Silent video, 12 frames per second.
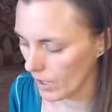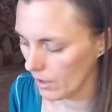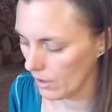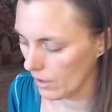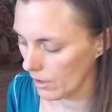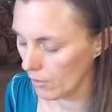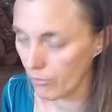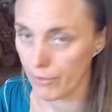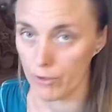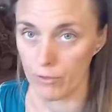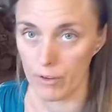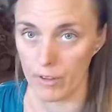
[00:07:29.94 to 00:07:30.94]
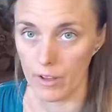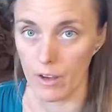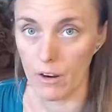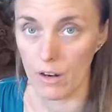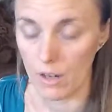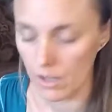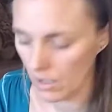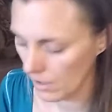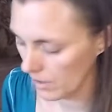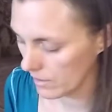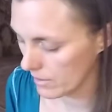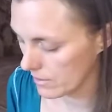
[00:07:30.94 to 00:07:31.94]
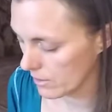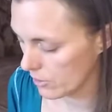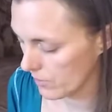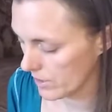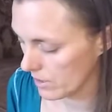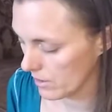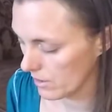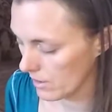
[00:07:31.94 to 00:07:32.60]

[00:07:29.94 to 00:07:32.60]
you know, fearful they are in the situation.